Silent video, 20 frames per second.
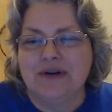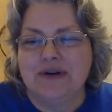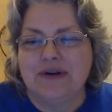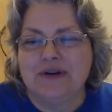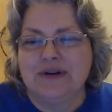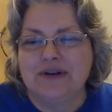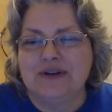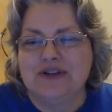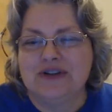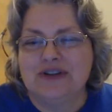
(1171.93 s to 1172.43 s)

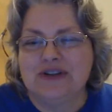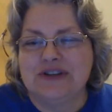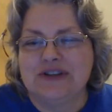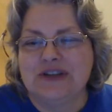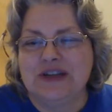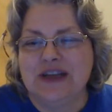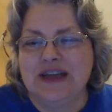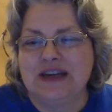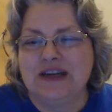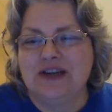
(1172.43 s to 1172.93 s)
Just
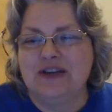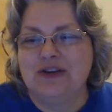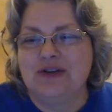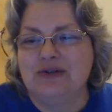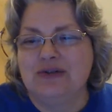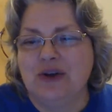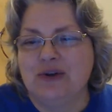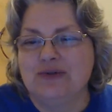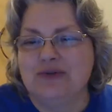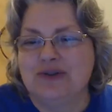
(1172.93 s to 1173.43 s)
letting you know,
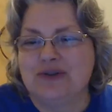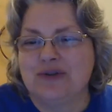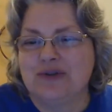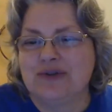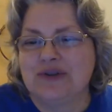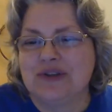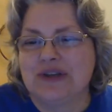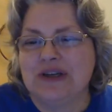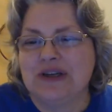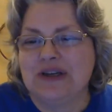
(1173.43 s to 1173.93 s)

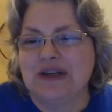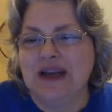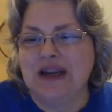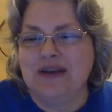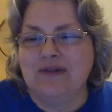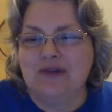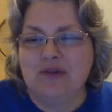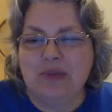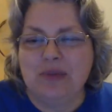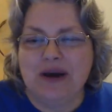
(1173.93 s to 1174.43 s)
Susan, and
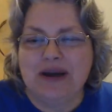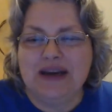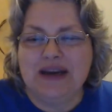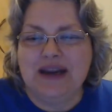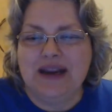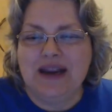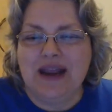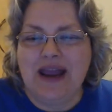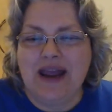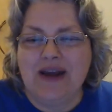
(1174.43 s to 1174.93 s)
everybody
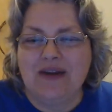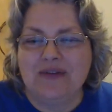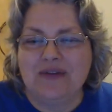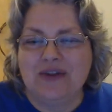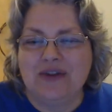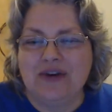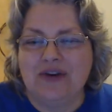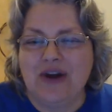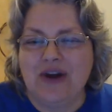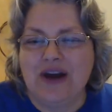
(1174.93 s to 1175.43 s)
out there,
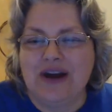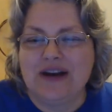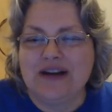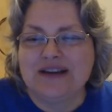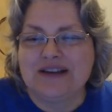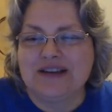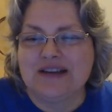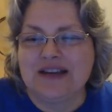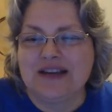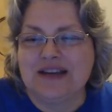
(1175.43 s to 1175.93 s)

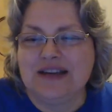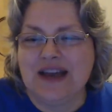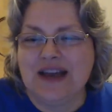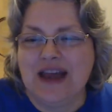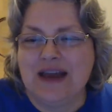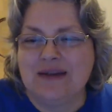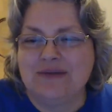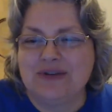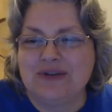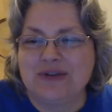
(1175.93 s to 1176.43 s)
honestly, live
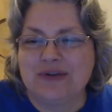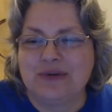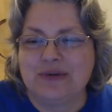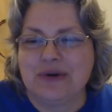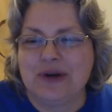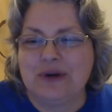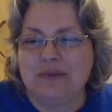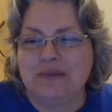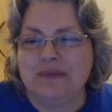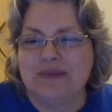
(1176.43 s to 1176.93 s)

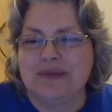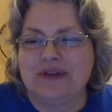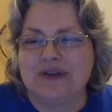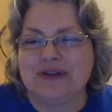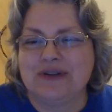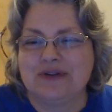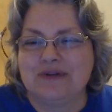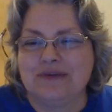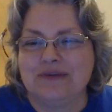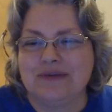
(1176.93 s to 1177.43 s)

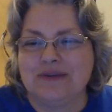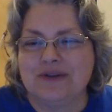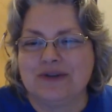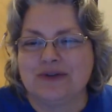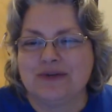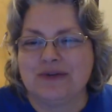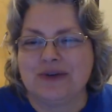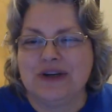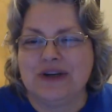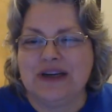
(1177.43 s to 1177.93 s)

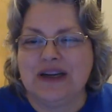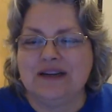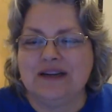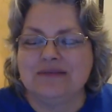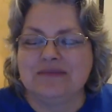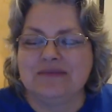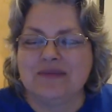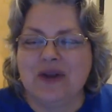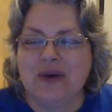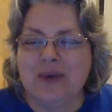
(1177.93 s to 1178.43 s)
screening.
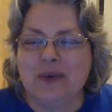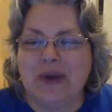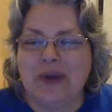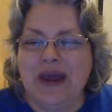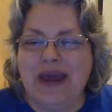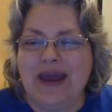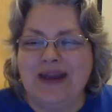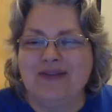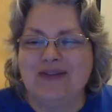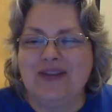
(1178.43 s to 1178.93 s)

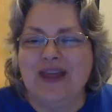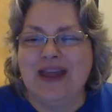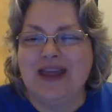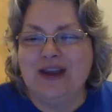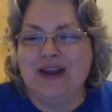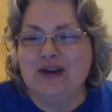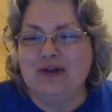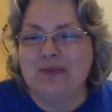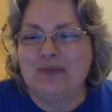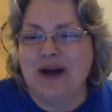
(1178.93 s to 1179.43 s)
Okay. Thank you,
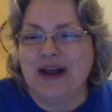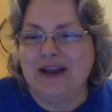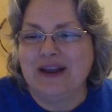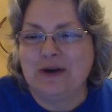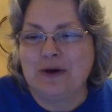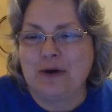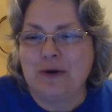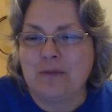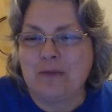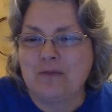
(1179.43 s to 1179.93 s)

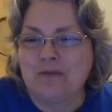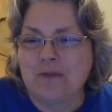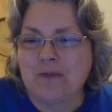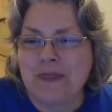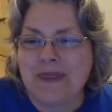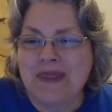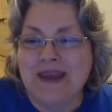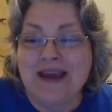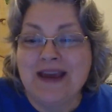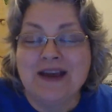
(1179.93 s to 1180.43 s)
Michael.
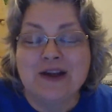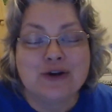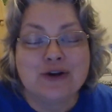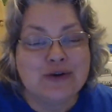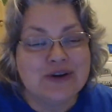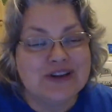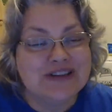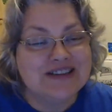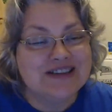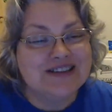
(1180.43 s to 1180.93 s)

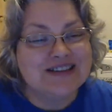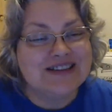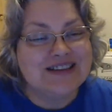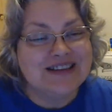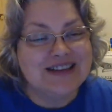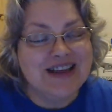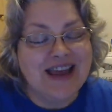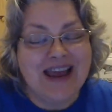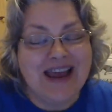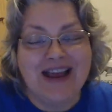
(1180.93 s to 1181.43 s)
Chris is in the
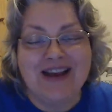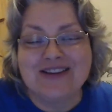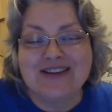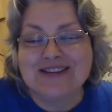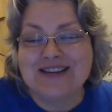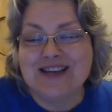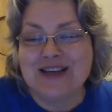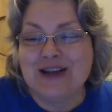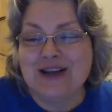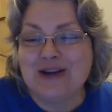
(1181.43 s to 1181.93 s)
house.
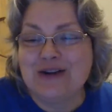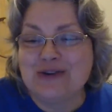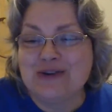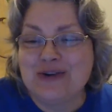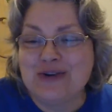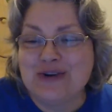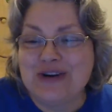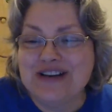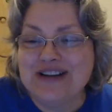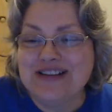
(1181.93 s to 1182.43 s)
Hello,
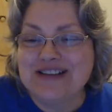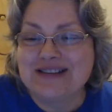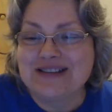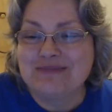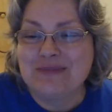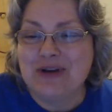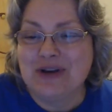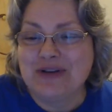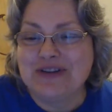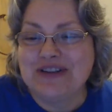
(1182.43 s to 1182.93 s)
Chris.
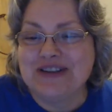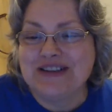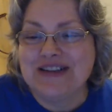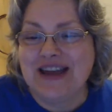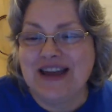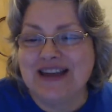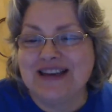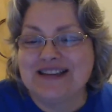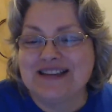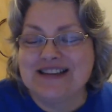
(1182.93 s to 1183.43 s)
Multi-tank
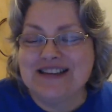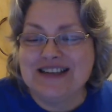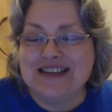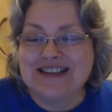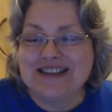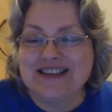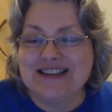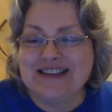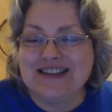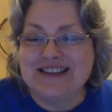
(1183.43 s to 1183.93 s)

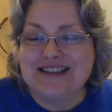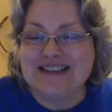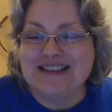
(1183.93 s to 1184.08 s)
addictions.